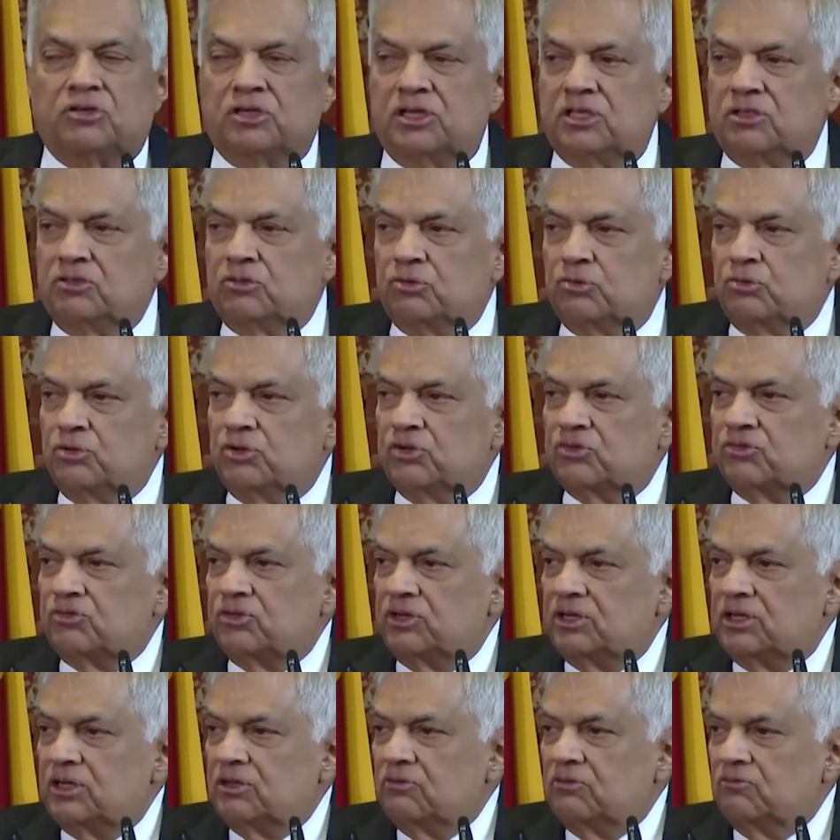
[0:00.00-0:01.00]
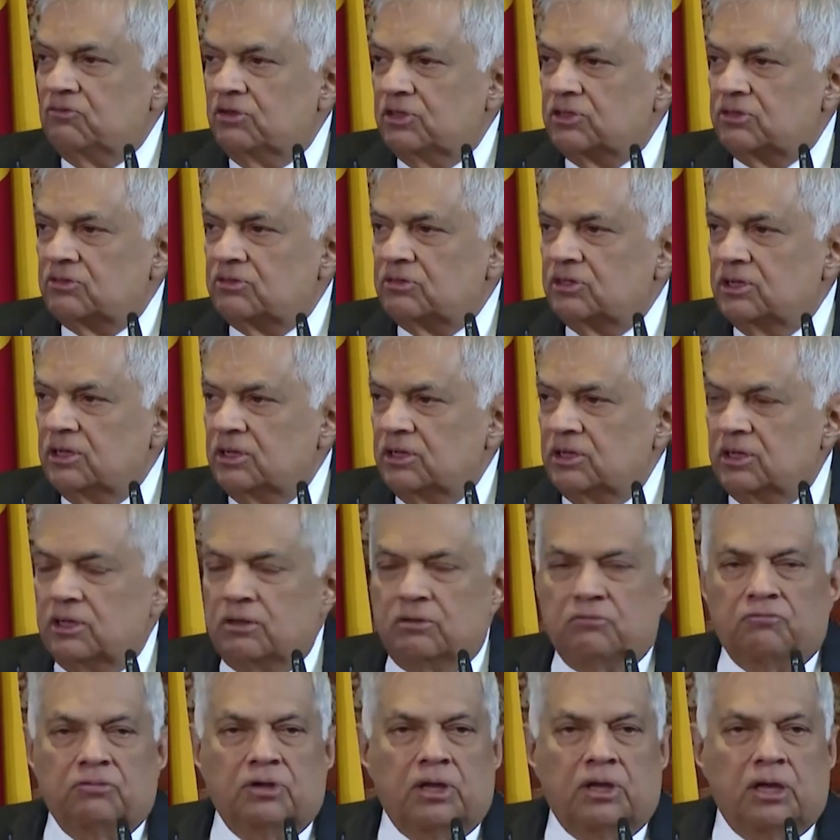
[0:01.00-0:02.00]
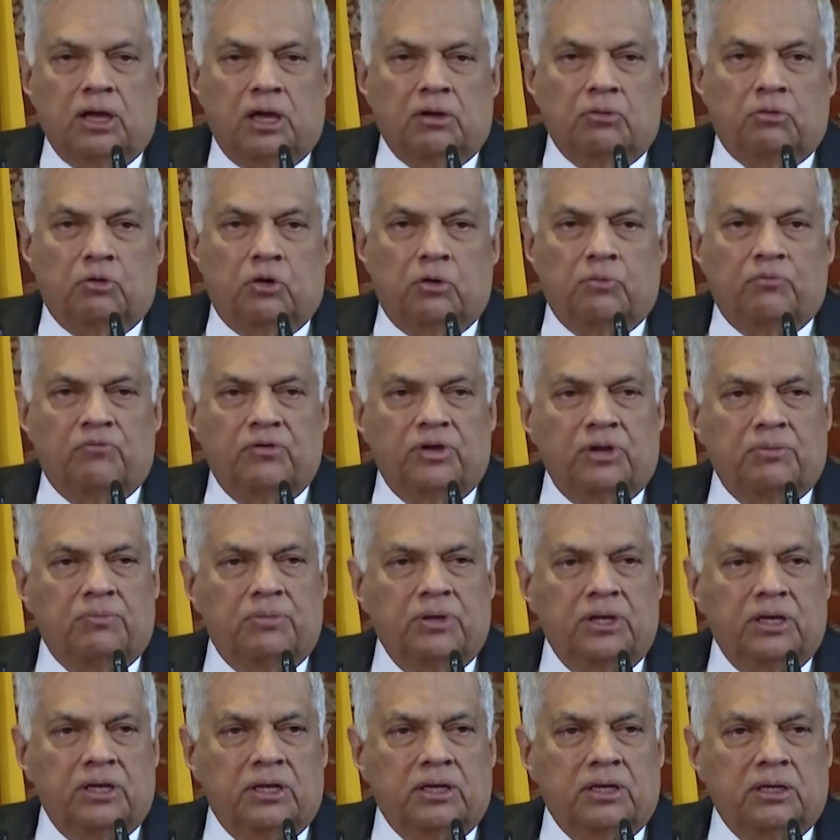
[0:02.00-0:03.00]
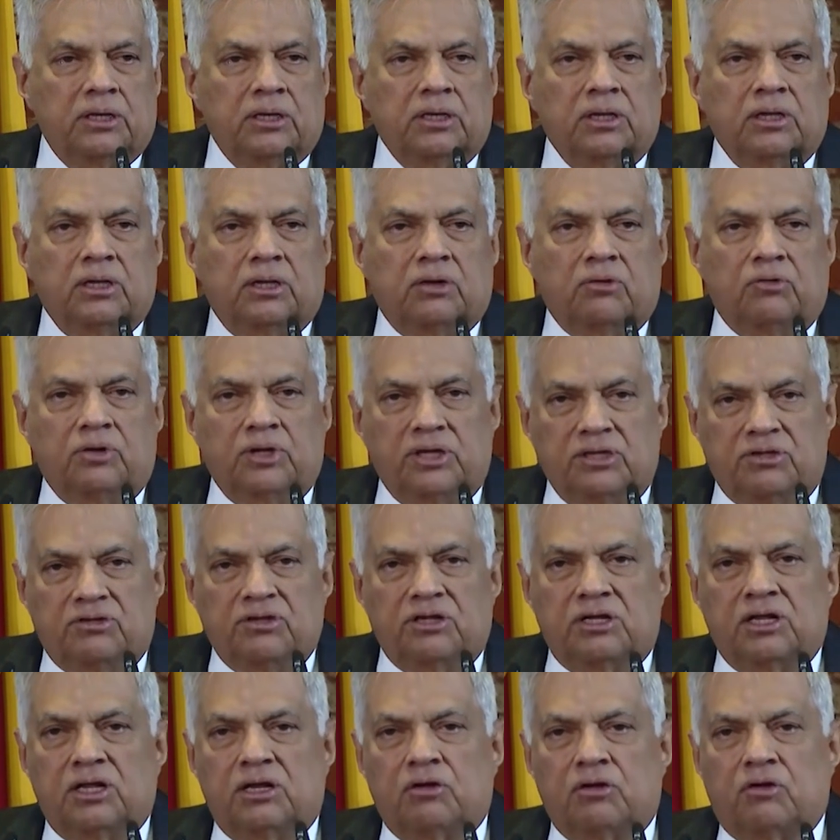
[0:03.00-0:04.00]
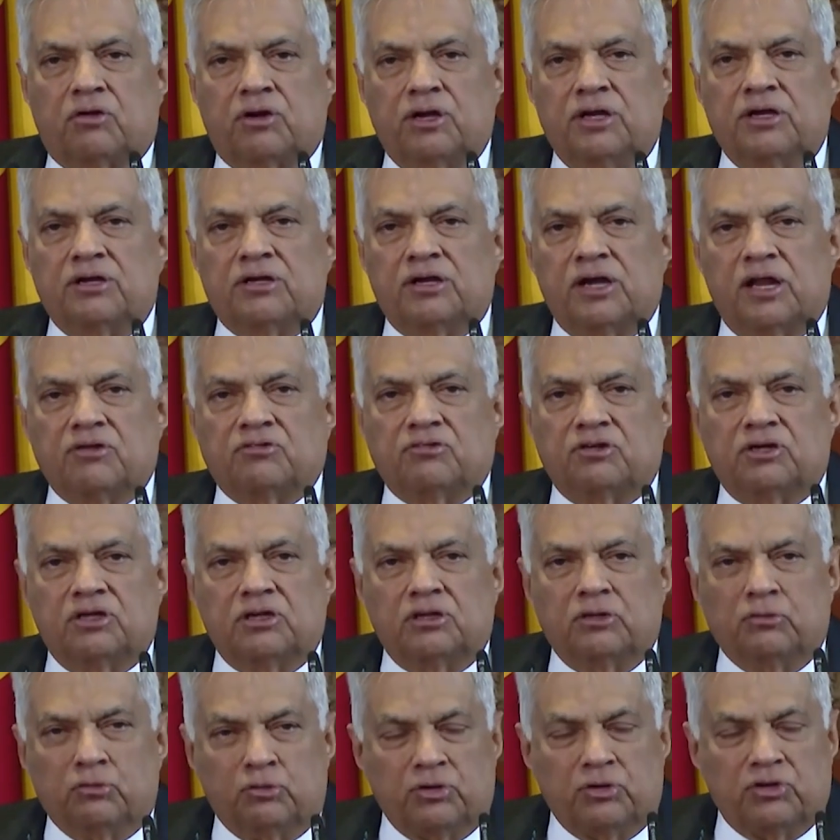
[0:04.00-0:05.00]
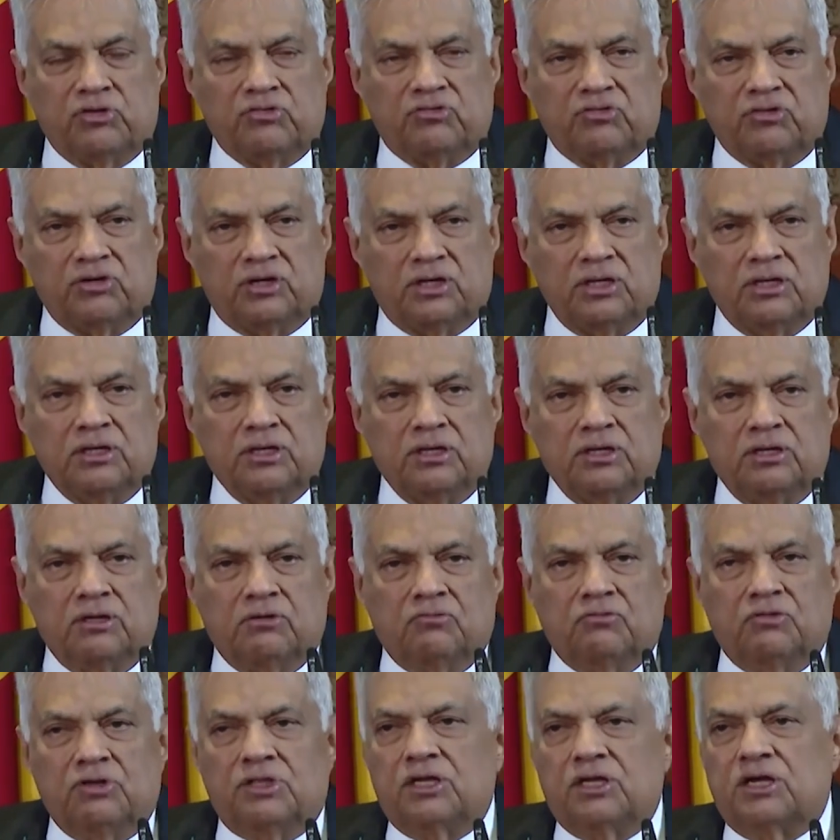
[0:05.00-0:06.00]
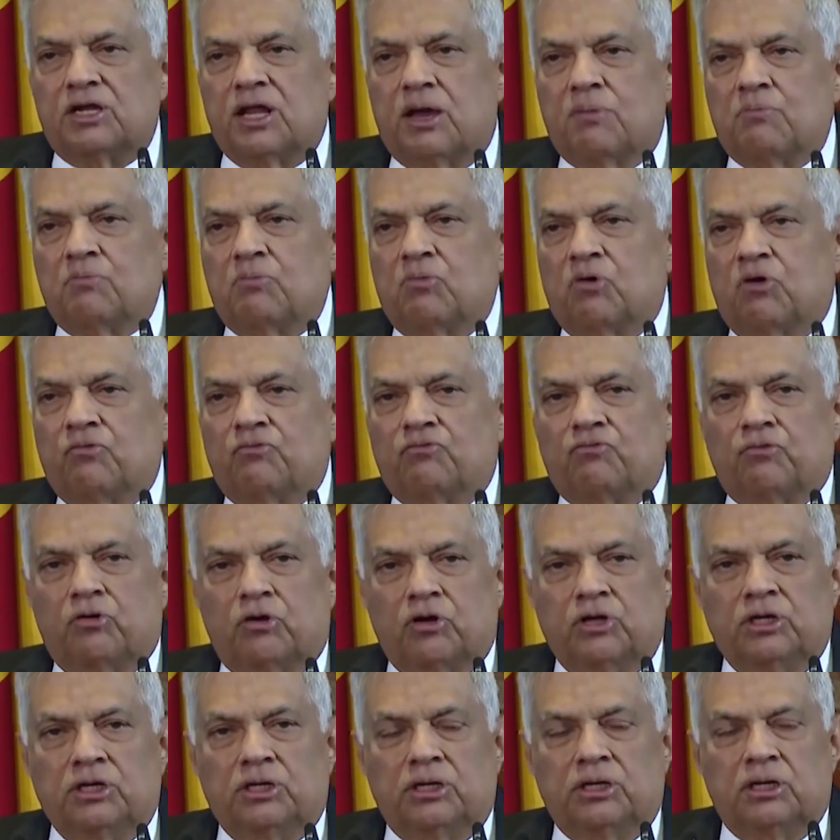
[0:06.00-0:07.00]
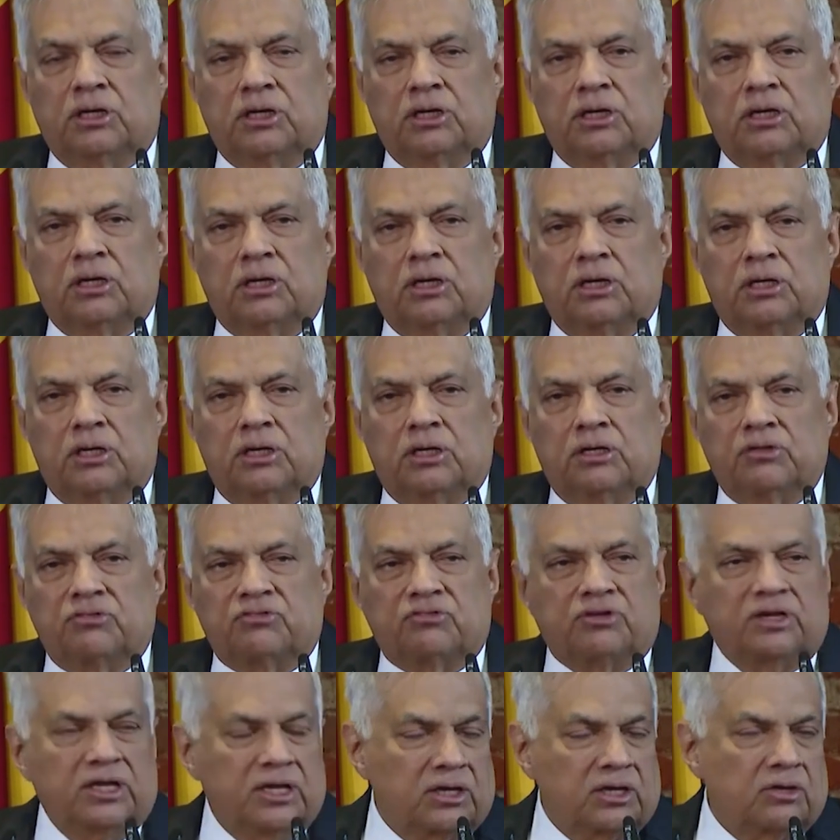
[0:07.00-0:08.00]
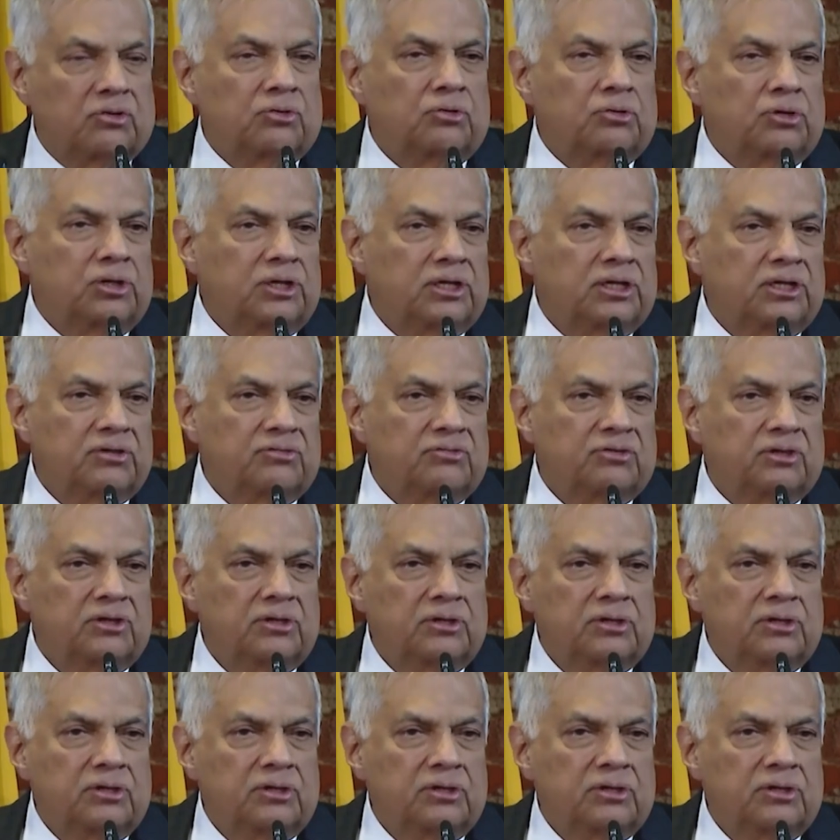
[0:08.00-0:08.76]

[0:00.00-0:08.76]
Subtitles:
change university, which we hope will be a regional or international university with a number of foreign stakeholders.